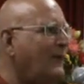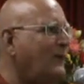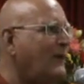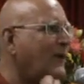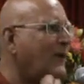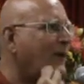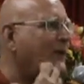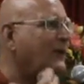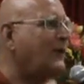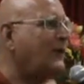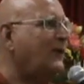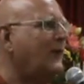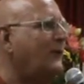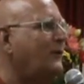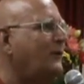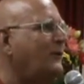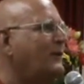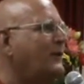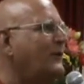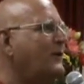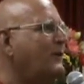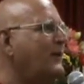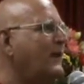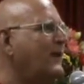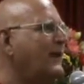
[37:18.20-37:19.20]
and very
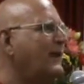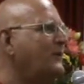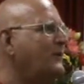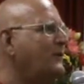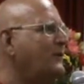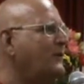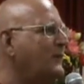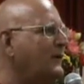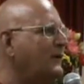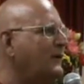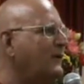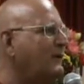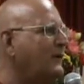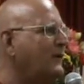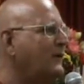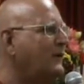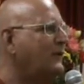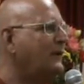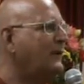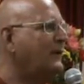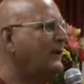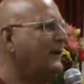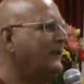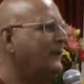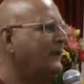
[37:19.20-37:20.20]
little remains in
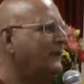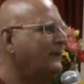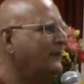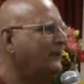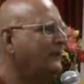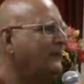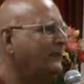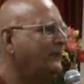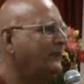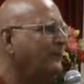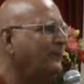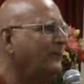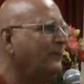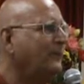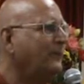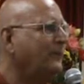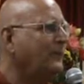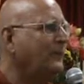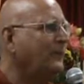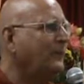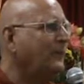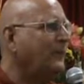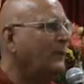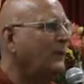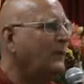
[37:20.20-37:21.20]
between.
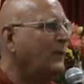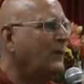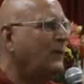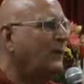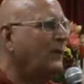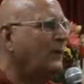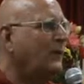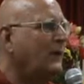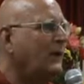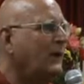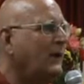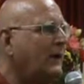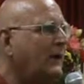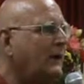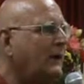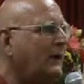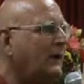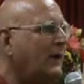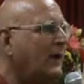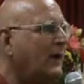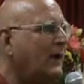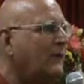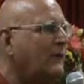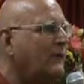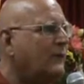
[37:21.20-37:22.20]

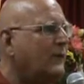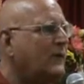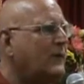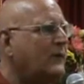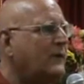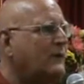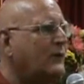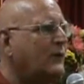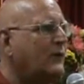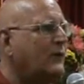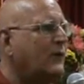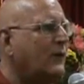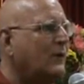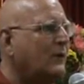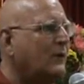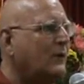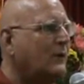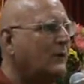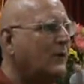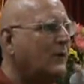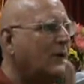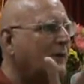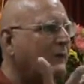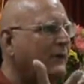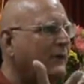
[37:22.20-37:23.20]
Like after this
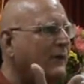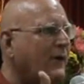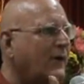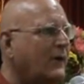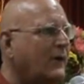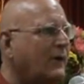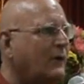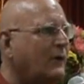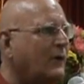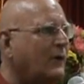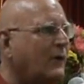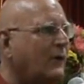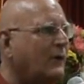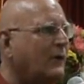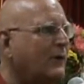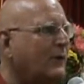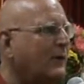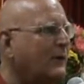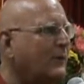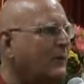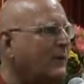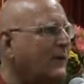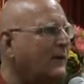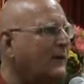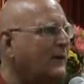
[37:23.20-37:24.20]
talk or after any
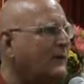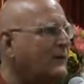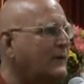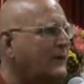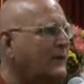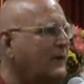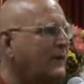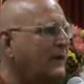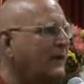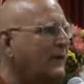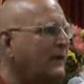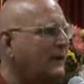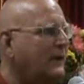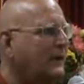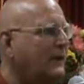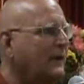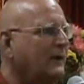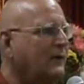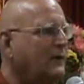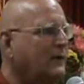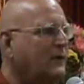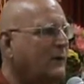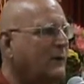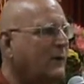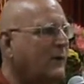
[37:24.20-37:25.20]
talk, you might say,
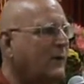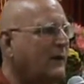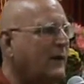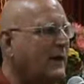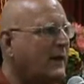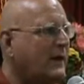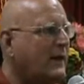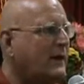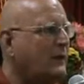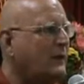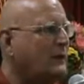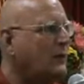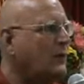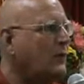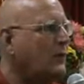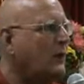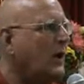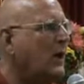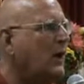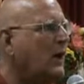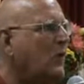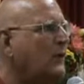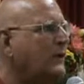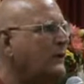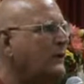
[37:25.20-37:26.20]
somebody might ask
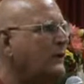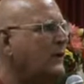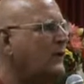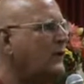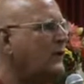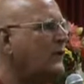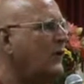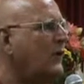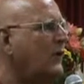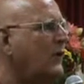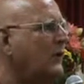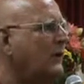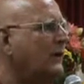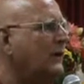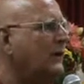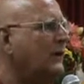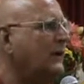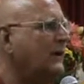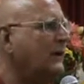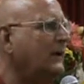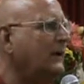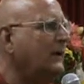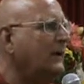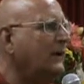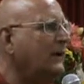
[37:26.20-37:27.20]
you, "How was the talk?"
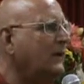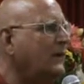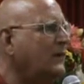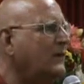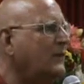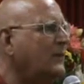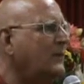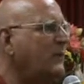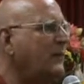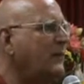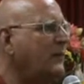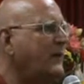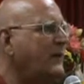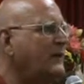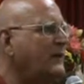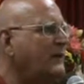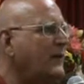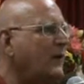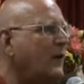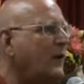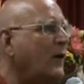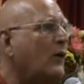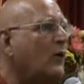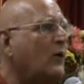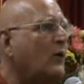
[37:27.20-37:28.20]
Somebody
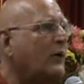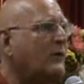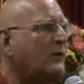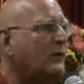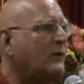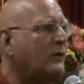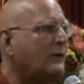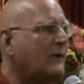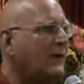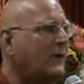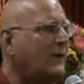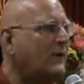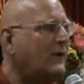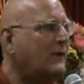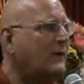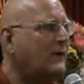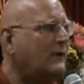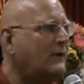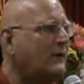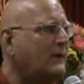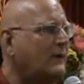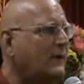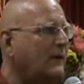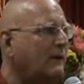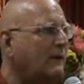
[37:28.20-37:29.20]
might say, "Oh, it was very
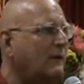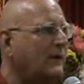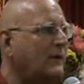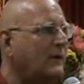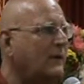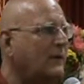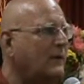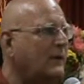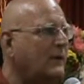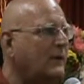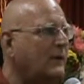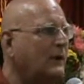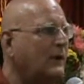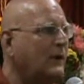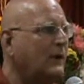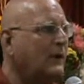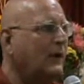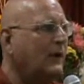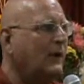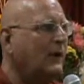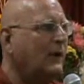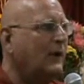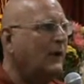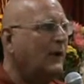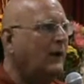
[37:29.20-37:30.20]
interesting, very good."
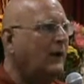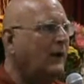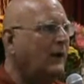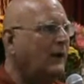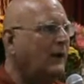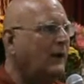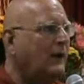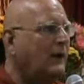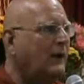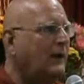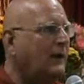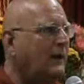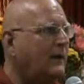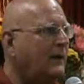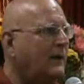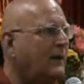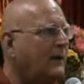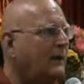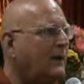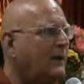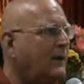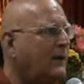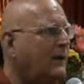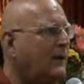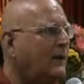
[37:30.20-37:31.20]
And
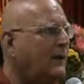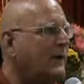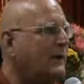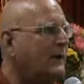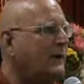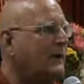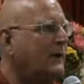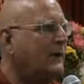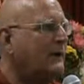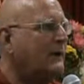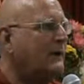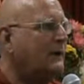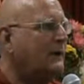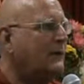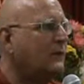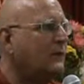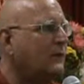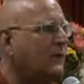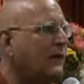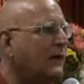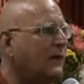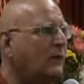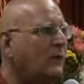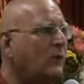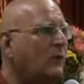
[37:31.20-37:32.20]
then they might
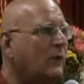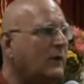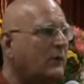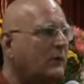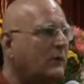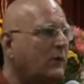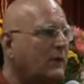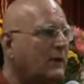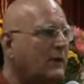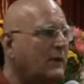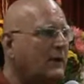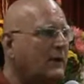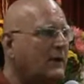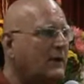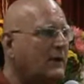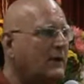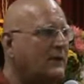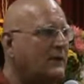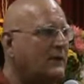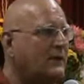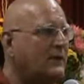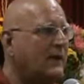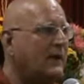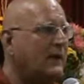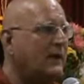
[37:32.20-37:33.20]
ask you, "And what did
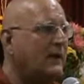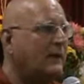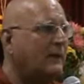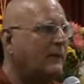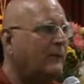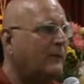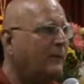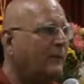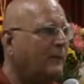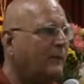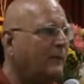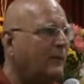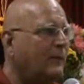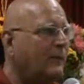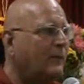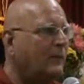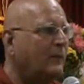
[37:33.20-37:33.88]
he say?"